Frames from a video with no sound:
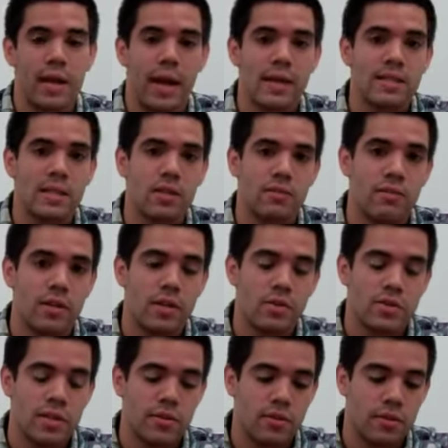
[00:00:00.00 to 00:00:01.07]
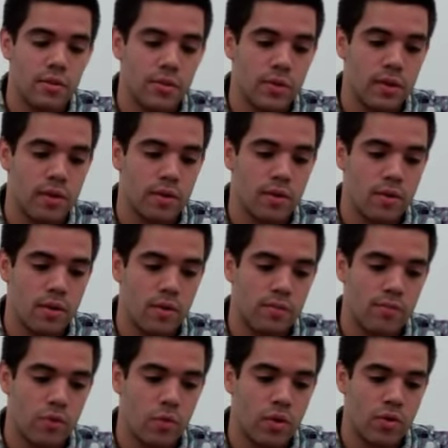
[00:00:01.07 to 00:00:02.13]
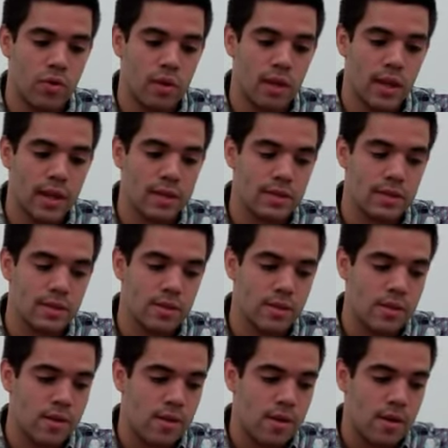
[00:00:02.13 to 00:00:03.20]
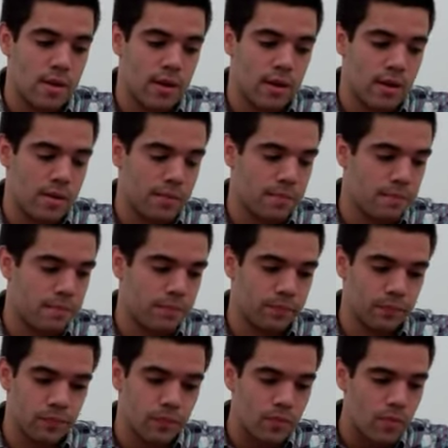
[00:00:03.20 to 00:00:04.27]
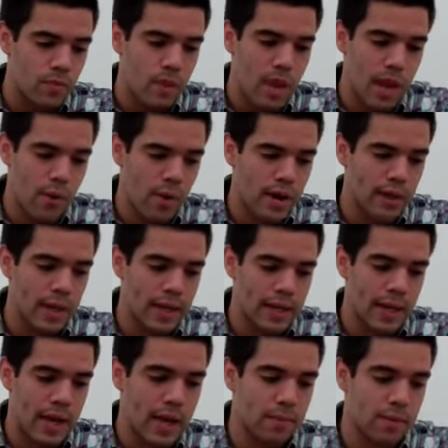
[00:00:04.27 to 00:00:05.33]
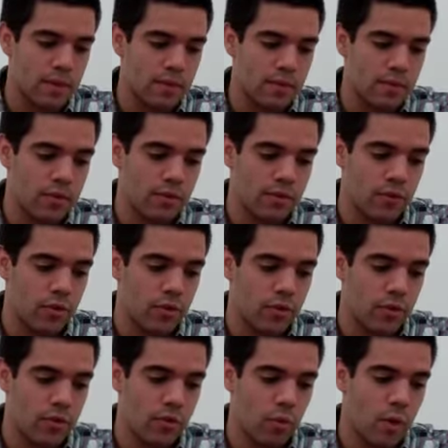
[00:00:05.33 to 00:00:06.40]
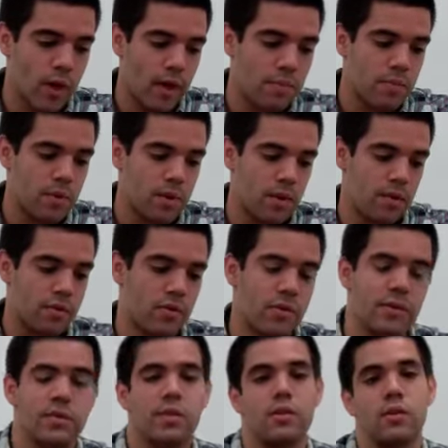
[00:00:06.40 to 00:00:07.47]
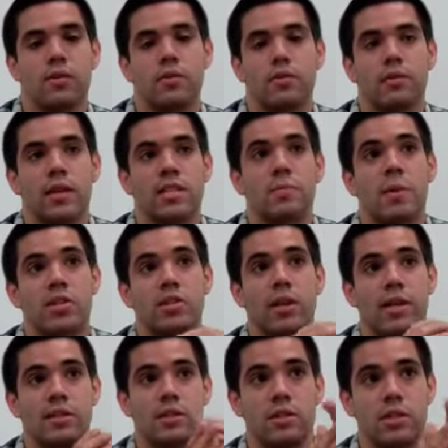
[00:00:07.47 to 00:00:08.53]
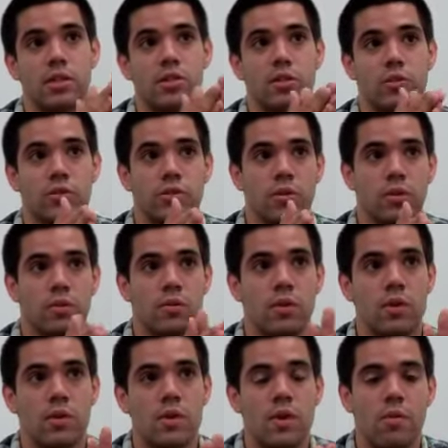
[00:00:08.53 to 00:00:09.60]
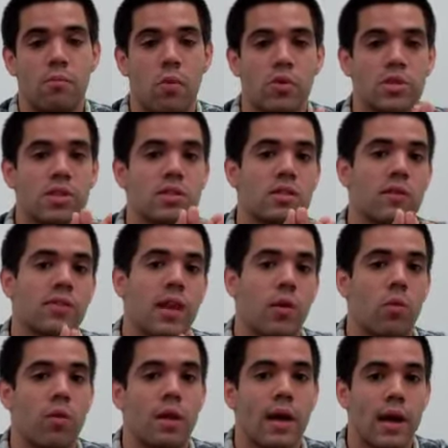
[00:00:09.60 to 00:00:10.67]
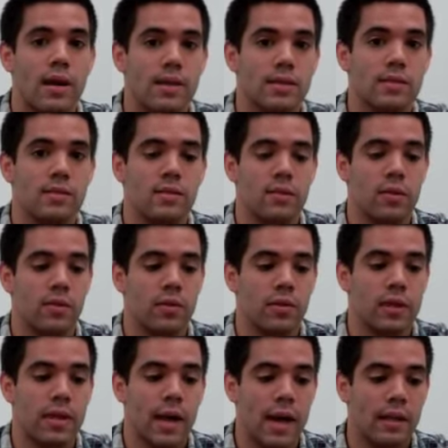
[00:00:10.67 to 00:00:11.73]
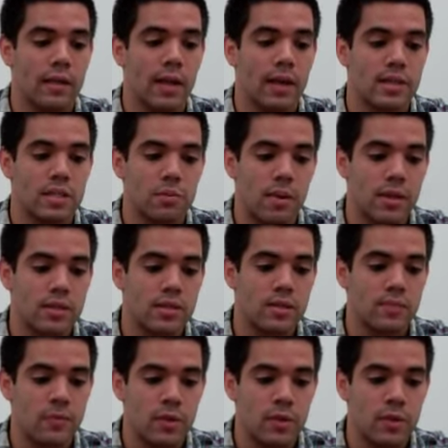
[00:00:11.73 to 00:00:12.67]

content videos that they're doing um, for one of their clients. Um, I read a lot of copy for the web. Uh, they they specialize in digital, so most of the stuff that I work on is you know in the online space.